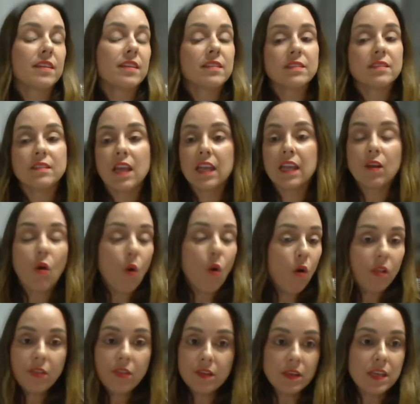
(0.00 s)
And
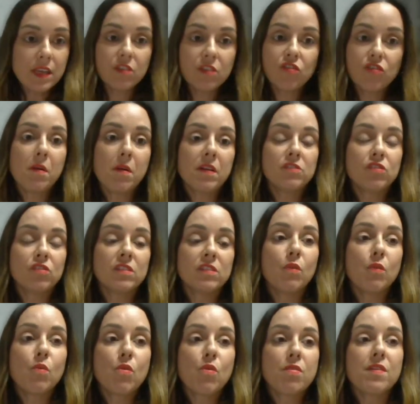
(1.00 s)
all the HR budgets are
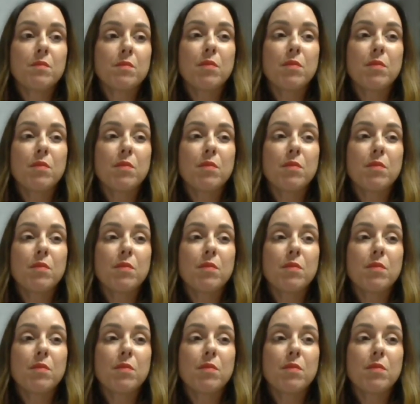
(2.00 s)
worth it.